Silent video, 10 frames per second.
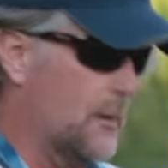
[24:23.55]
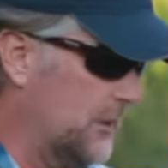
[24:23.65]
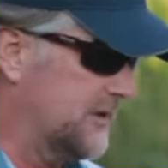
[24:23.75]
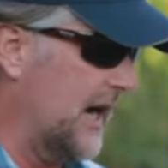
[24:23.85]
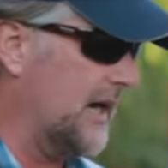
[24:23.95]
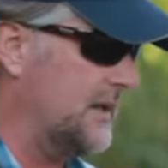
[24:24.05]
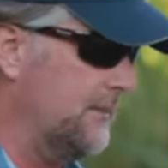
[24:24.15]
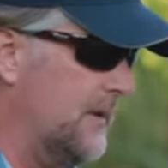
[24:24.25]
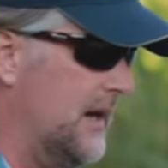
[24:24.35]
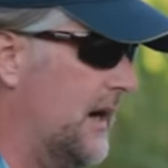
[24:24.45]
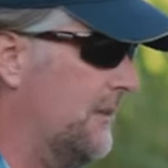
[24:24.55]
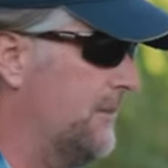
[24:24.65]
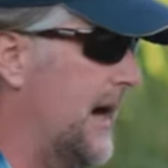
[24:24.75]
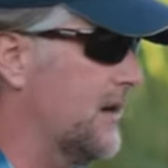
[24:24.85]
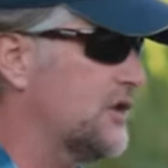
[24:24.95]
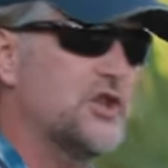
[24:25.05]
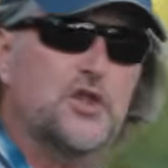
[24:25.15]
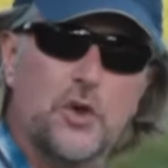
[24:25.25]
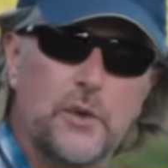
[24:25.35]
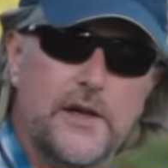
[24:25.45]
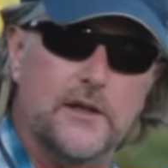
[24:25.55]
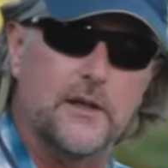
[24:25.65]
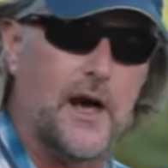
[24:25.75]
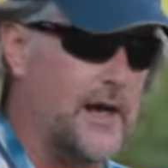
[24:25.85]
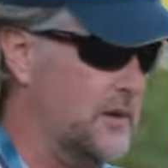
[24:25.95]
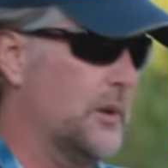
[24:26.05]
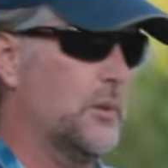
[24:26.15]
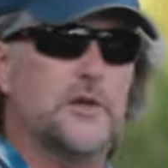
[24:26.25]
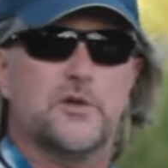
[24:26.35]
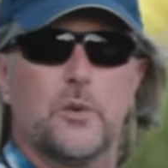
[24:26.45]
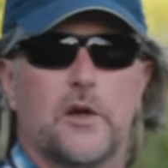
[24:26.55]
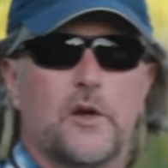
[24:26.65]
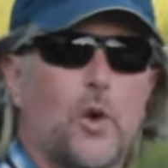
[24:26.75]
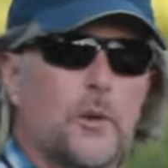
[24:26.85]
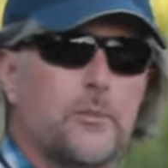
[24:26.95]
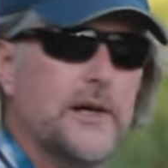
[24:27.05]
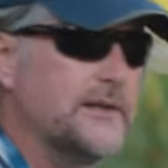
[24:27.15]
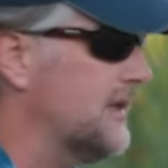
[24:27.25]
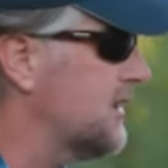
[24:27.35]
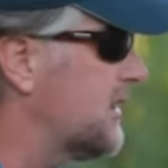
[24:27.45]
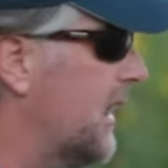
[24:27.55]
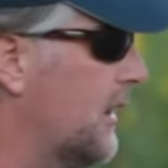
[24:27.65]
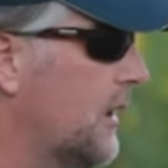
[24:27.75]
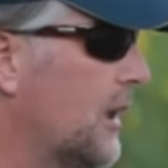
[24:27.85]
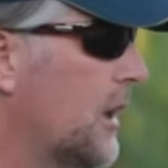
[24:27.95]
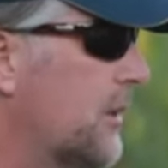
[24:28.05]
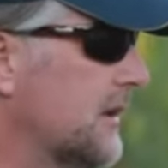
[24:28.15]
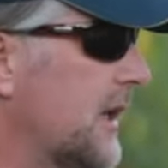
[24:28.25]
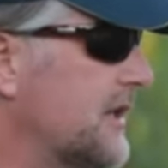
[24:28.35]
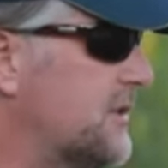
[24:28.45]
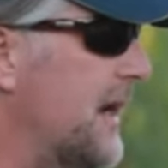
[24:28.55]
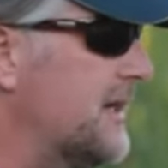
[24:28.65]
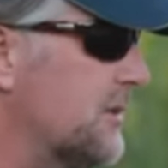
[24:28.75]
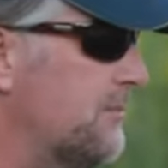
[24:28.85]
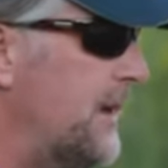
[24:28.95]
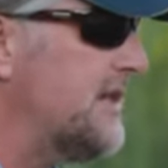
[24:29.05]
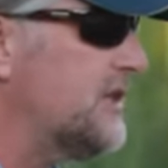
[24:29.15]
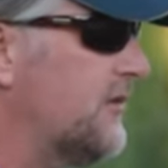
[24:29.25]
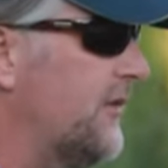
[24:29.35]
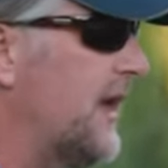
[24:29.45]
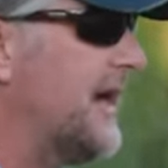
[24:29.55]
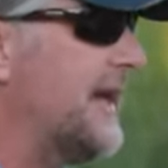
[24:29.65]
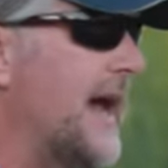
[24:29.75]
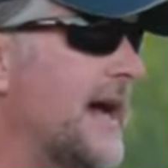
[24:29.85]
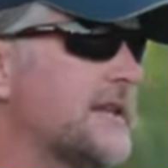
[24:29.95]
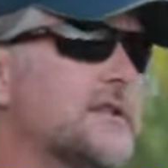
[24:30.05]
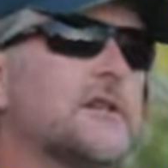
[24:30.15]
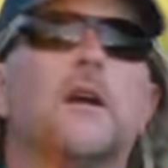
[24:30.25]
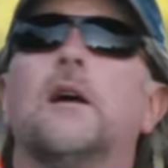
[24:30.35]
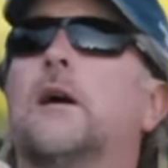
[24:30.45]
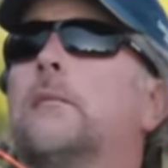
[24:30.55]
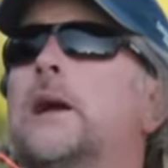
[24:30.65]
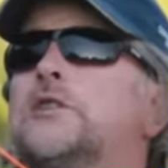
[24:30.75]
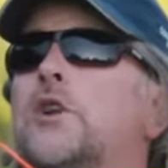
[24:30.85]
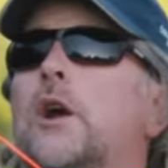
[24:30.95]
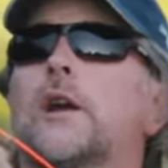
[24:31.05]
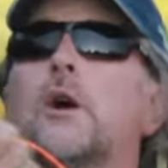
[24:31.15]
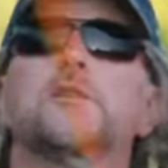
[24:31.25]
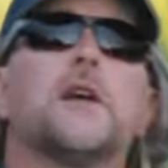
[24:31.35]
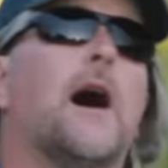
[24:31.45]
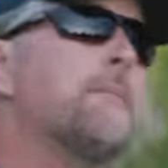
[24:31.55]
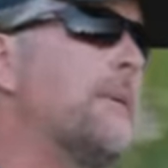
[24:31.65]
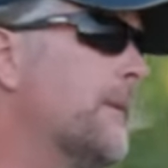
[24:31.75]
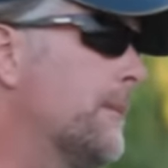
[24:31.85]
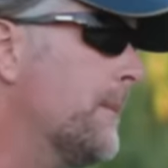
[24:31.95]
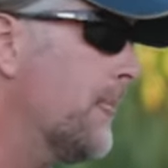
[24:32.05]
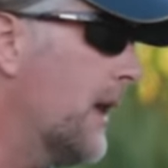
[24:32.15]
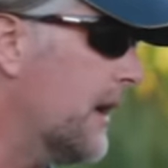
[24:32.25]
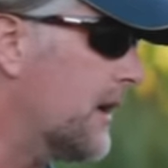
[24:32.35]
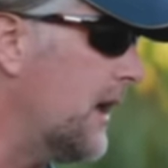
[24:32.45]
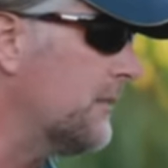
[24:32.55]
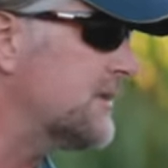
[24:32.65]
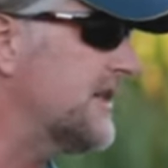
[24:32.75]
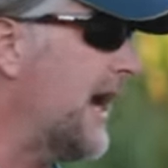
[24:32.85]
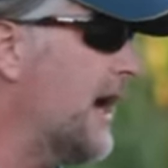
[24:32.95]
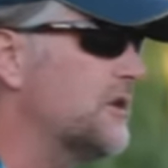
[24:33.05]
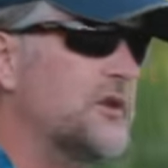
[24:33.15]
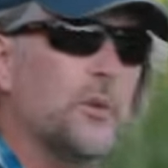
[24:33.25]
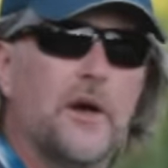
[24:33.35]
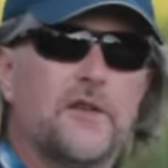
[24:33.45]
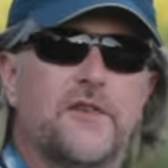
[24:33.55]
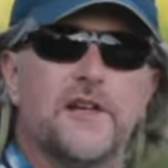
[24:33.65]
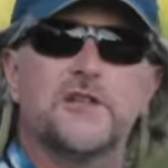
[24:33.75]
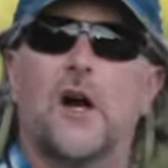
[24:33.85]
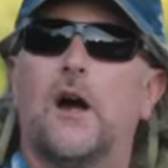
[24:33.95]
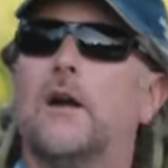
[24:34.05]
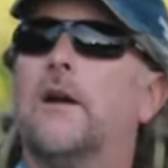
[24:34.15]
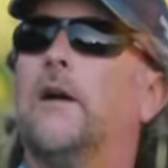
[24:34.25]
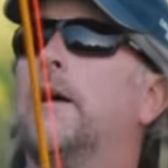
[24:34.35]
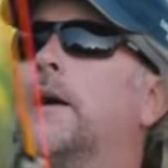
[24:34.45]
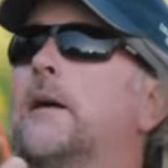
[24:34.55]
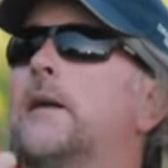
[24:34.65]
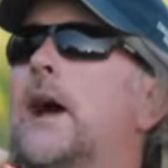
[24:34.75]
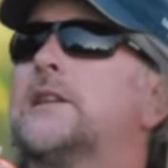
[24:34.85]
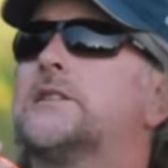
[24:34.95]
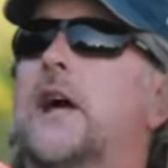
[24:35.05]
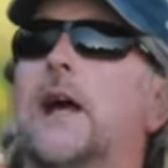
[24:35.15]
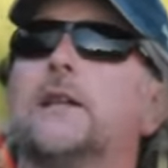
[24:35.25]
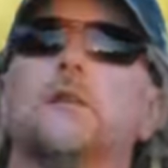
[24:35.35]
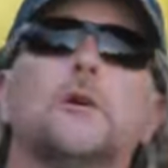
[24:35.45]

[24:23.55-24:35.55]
and we'll talk about shooting line, which will incorporate this hand. But let's make some basic fly casts. Make sure it goes up, comes down to where the fish are, nice tight